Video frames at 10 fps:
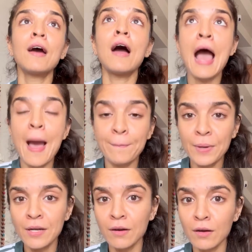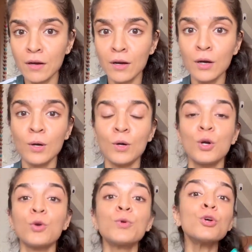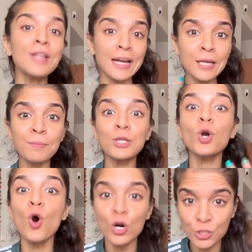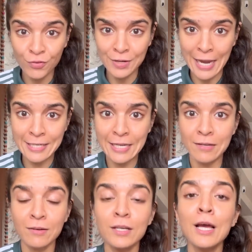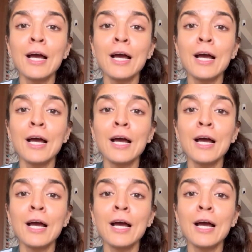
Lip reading: happen, that can be the cause of a night terror,